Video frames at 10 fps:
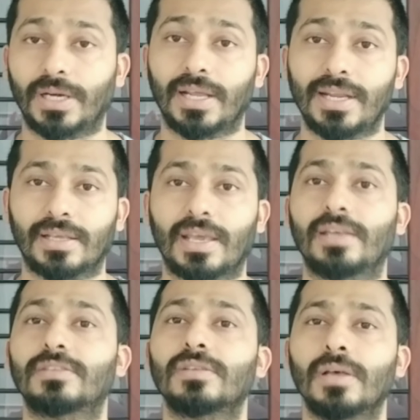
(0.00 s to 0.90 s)
But in
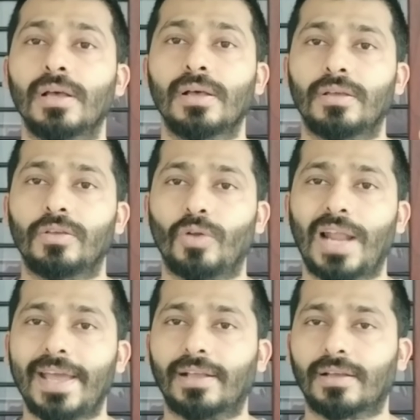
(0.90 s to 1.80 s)
case you
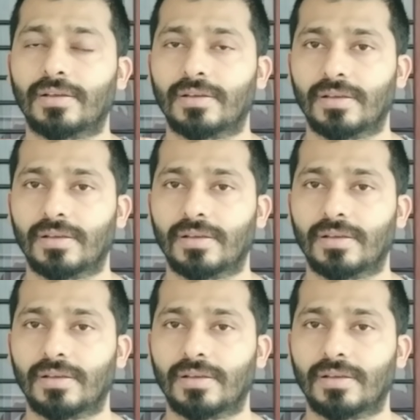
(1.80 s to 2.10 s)
like